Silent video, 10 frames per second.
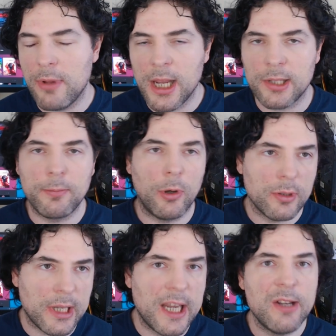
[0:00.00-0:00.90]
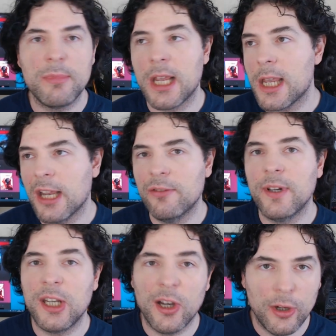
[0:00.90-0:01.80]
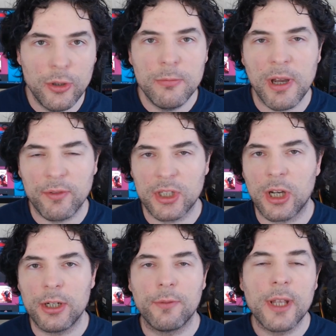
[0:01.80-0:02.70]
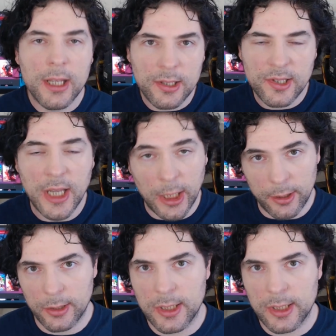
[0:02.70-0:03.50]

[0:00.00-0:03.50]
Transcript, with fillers: Xbox, AMD, NVIDIA, whomever to kind of sell to